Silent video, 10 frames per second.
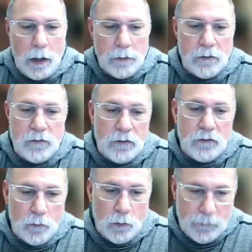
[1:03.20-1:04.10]

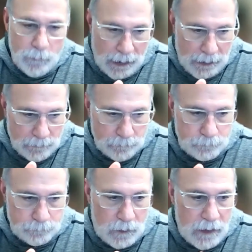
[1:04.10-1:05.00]
decision was made
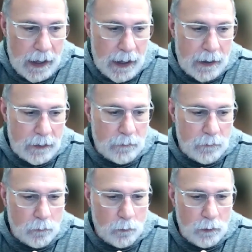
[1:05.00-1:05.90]
that
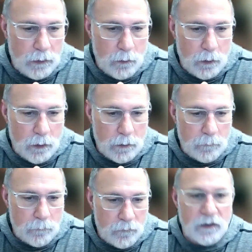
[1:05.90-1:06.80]
we do it
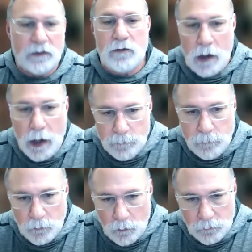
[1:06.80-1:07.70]
6
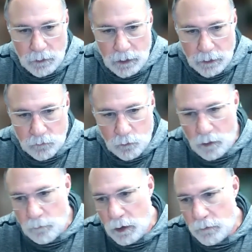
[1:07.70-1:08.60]
times over the next
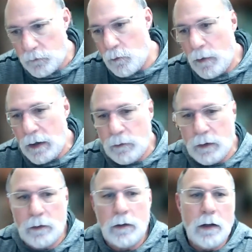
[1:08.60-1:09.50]
12 months, or
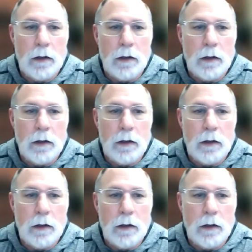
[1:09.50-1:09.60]
maybe